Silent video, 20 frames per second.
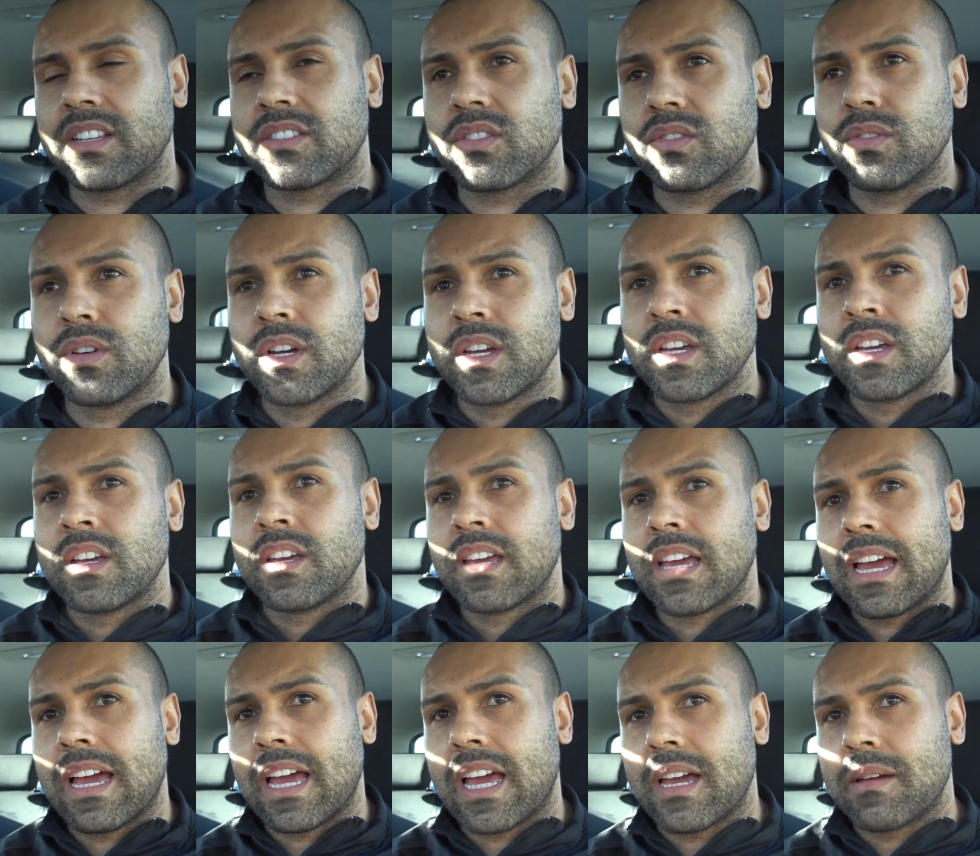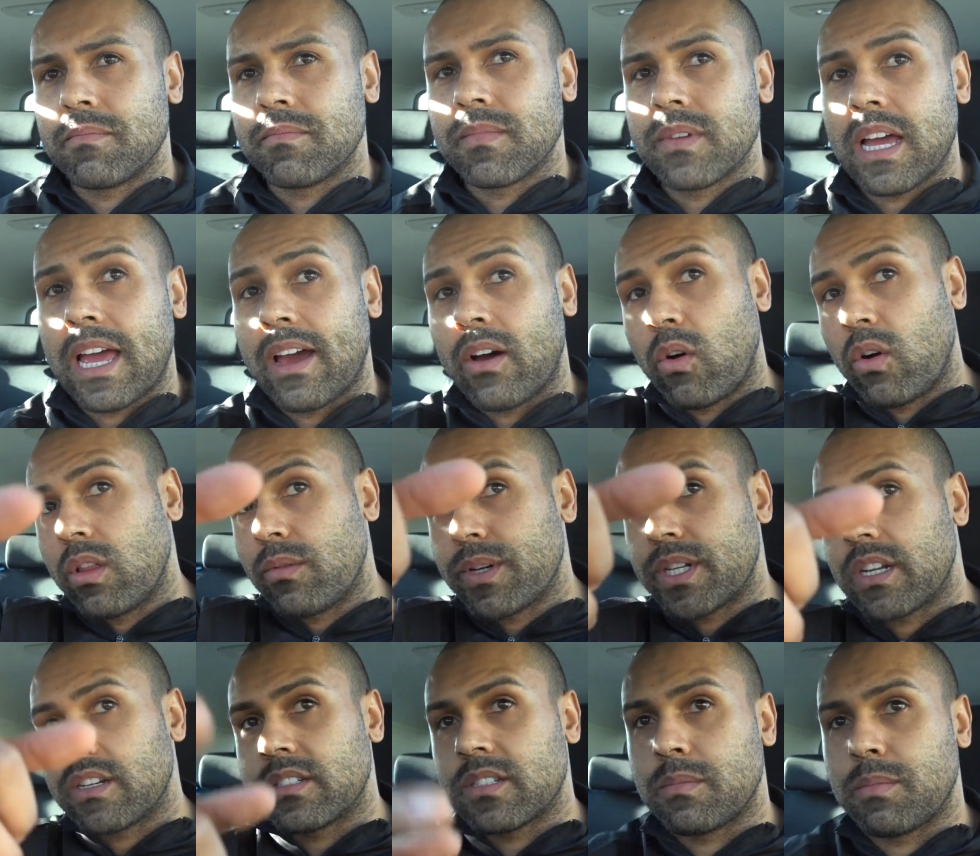So oh um, uh, all the way
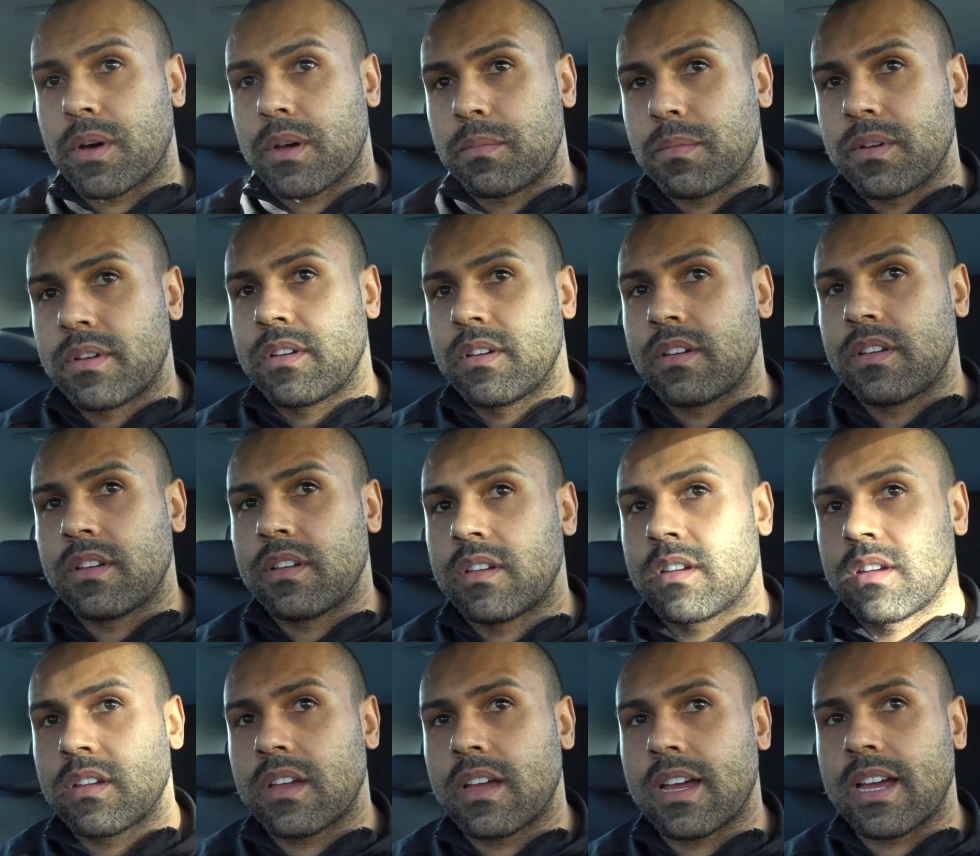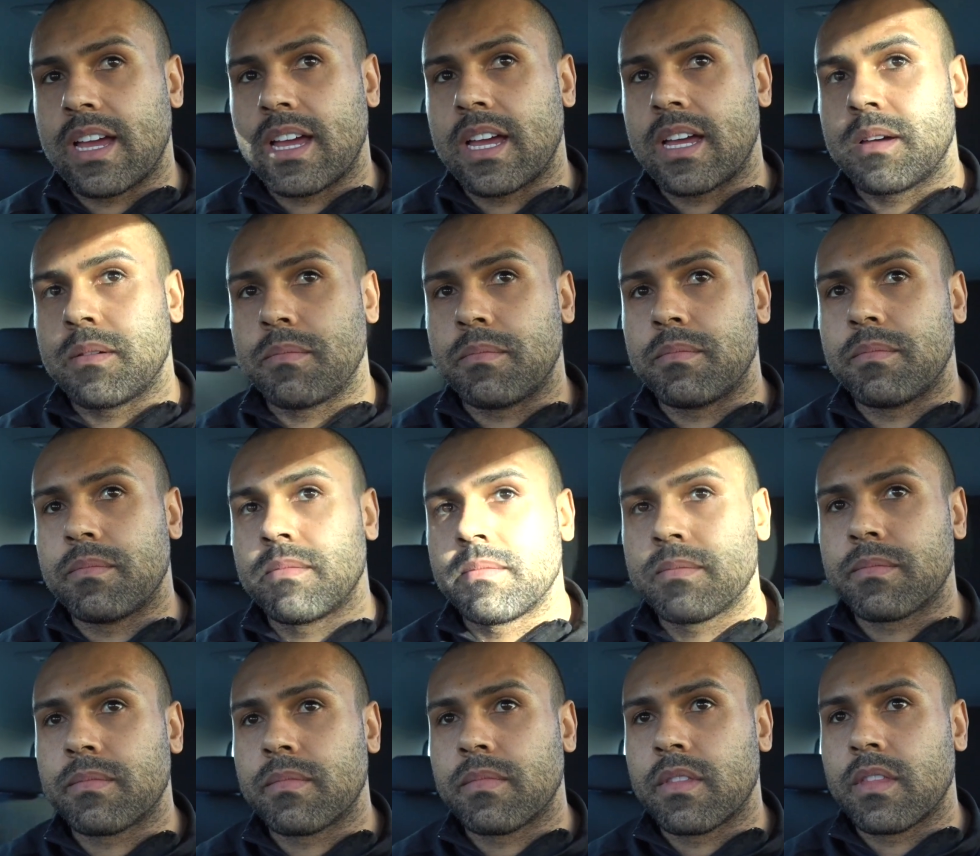down to the bottom. Um, yeah,